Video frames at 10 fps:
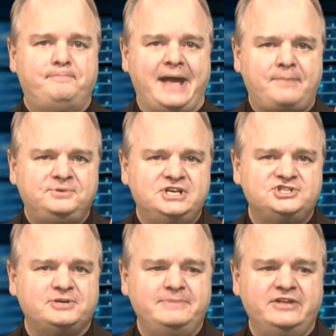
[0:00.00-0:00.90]

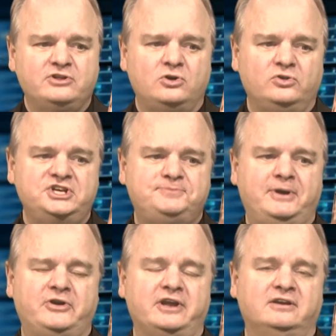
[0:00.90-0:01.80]
baptism in the Holy
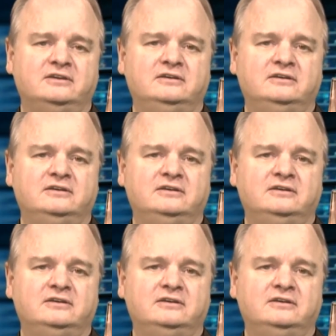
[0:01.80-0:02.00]
Spirit,